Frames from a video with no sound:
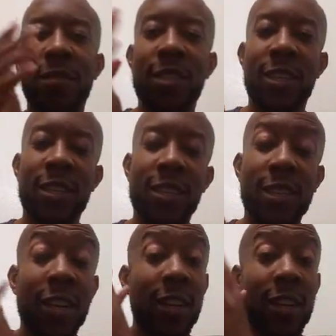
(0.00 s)
Evans here.
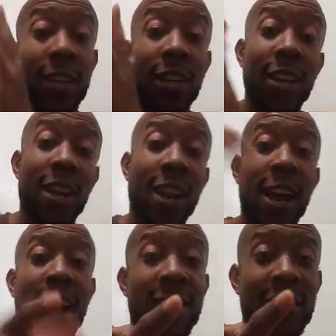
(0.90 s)

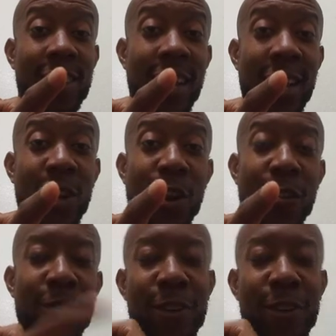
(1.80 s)
Not a car